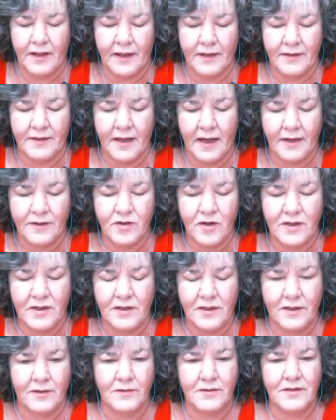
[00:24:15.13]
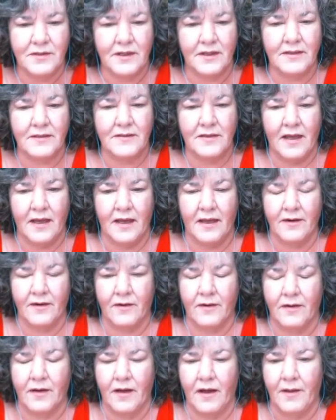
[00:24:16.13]
I try to use things that
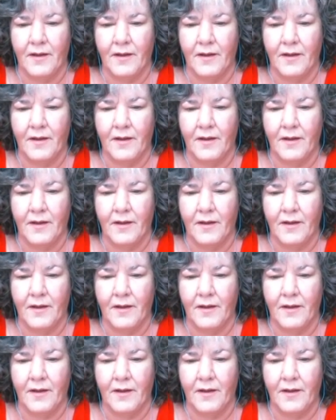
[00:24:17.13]
are